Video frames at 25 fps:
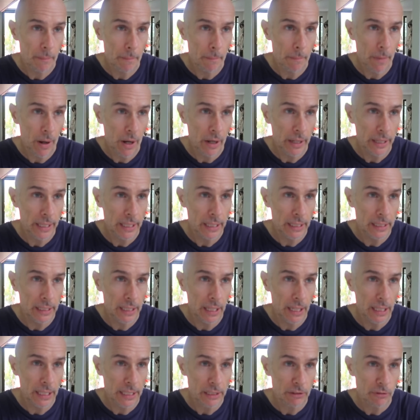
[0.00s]
my
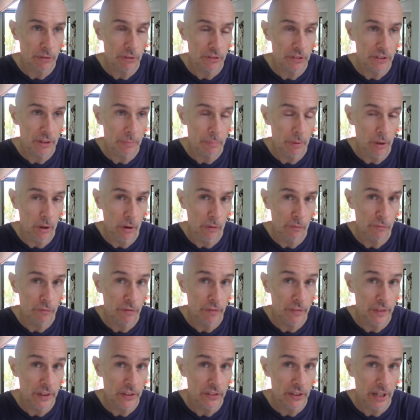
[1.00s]
electricity bill
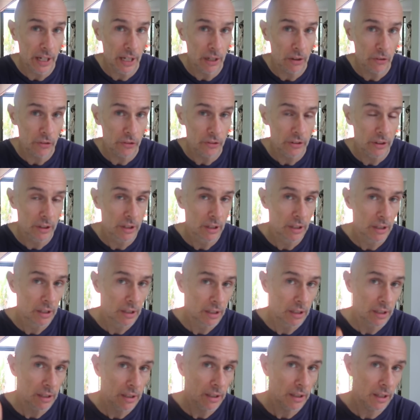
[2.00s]
for this house,
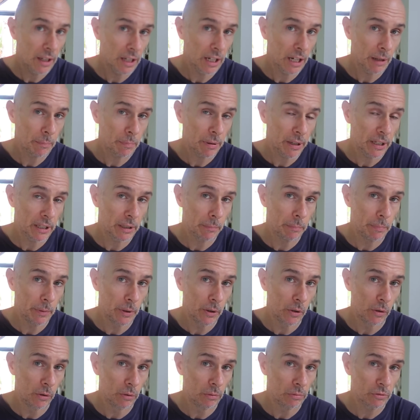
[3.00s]
and I paid the
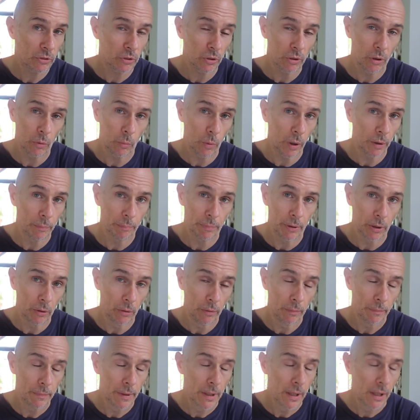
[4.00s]
bill, it's all on one bill,
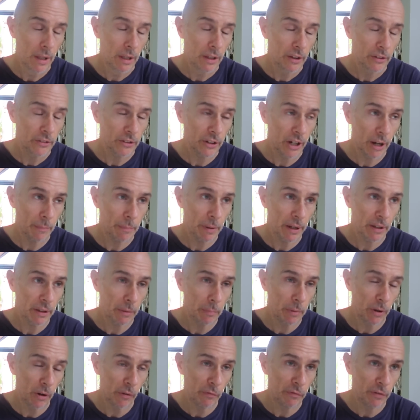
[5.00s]
so I paid
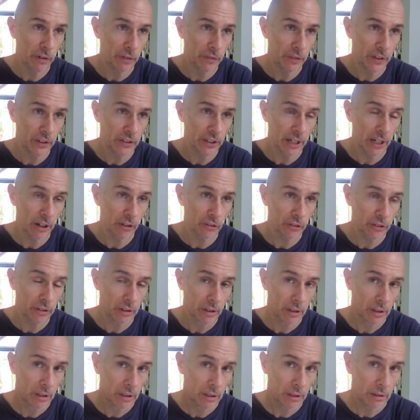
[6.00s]
the bill for this house,
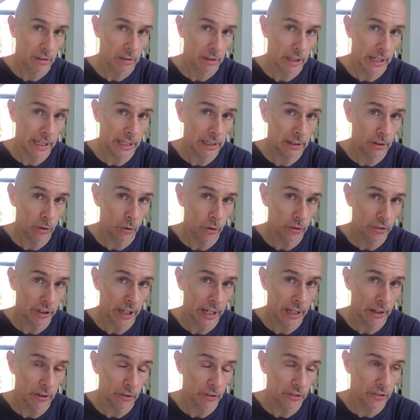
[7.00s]
in-laws
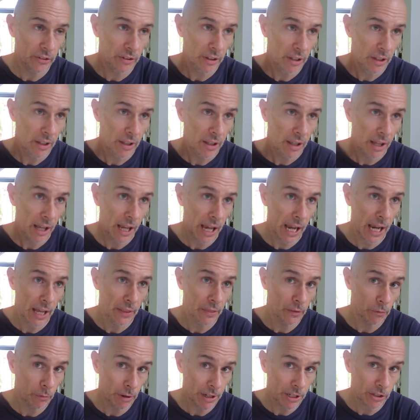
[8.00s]
house,
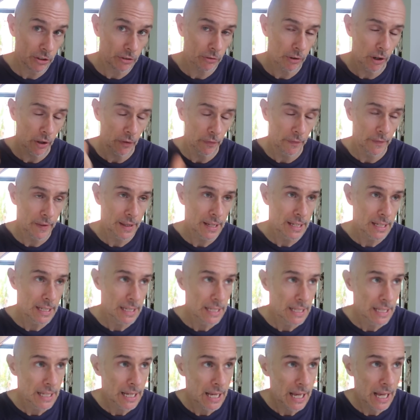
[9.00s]
and the restaurant.
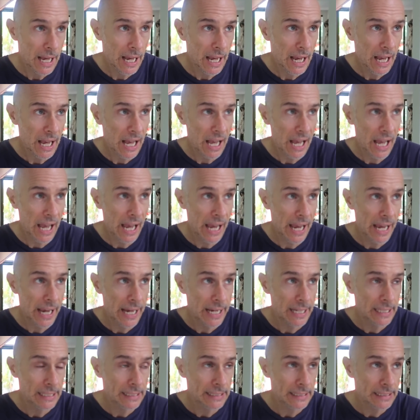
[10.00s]

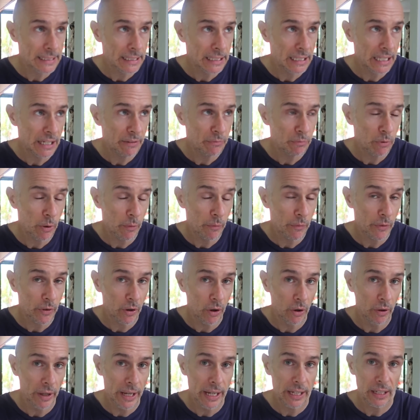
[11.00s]
And even when we've
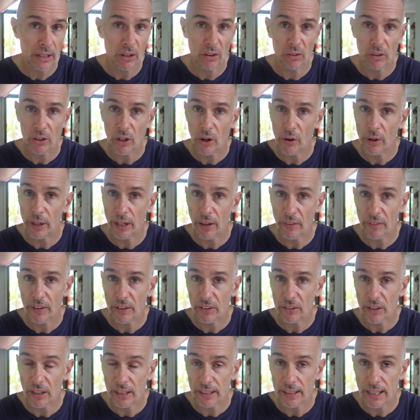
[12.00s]
got aircon going and
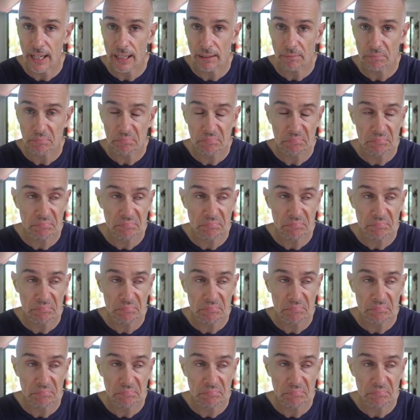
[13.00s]
things like that,